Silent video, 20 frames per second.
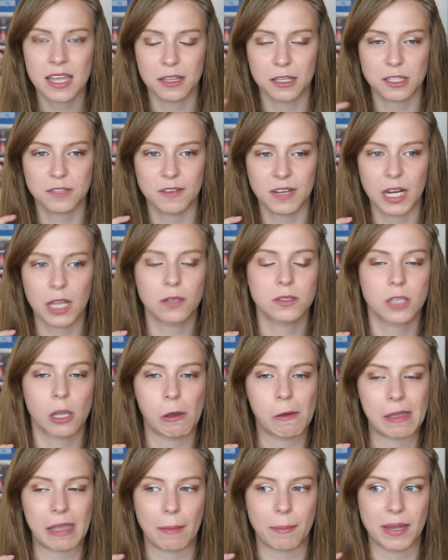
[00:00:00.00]
This video is
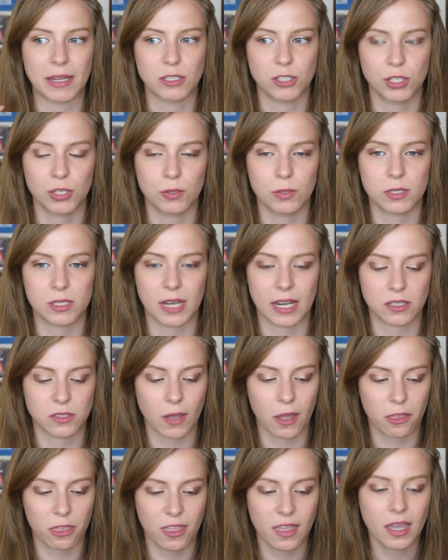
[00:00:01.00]
going up on Tuesday,
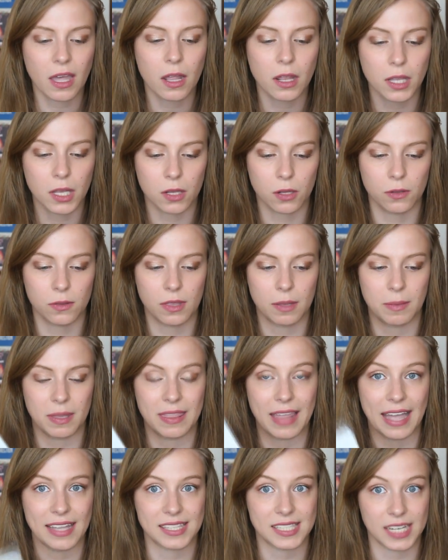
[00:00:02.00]
so I think I'll include them
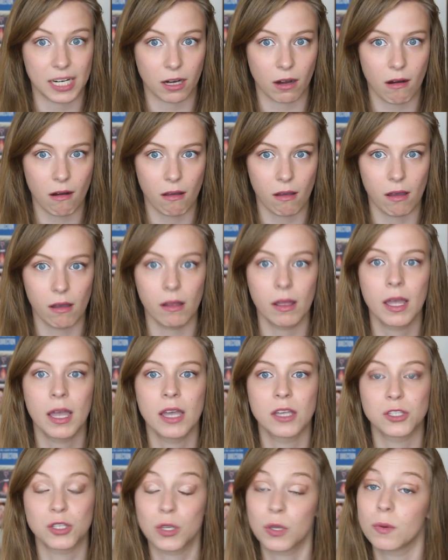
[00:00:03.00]
in that sticker haul
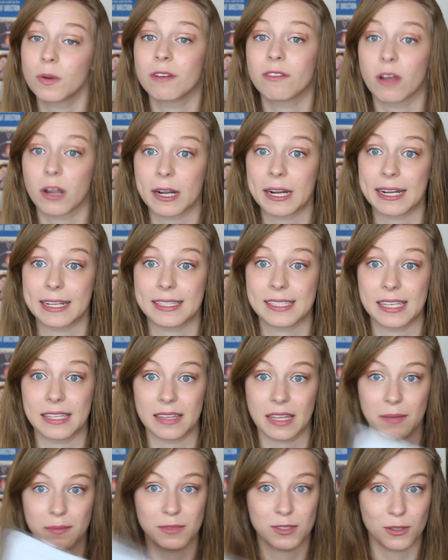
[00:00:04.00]
so you would have already
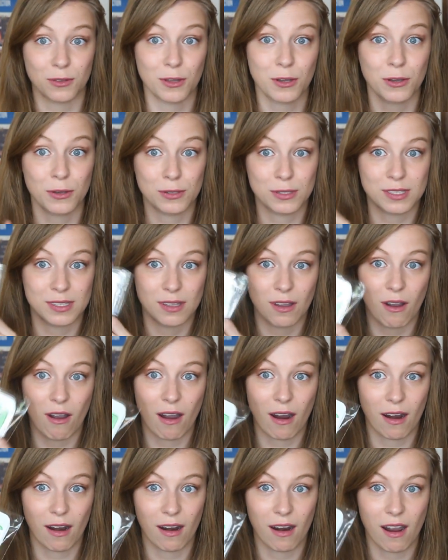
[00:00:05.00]
seen them. So those
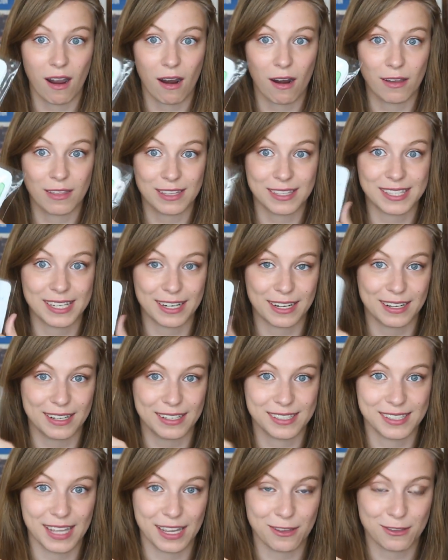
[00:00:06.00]
are the
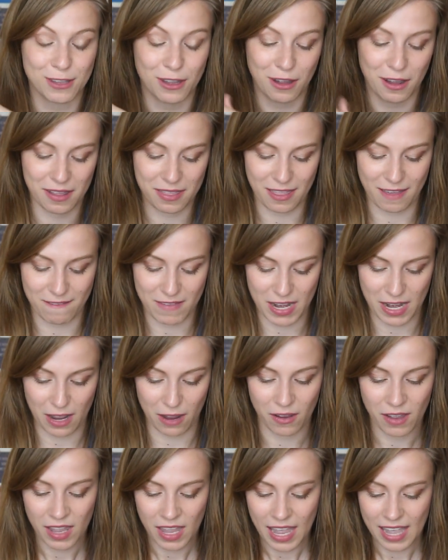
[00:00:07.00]
stickers that you saw in that
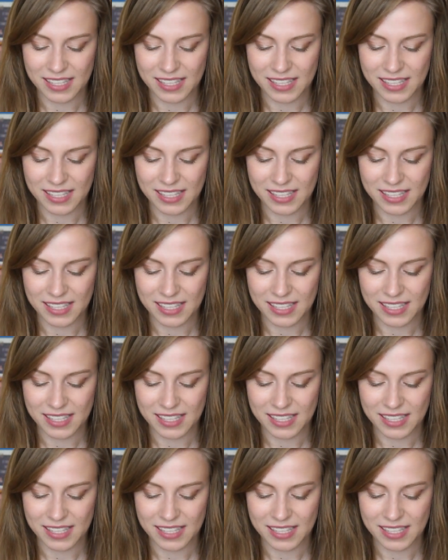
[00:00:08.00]
video.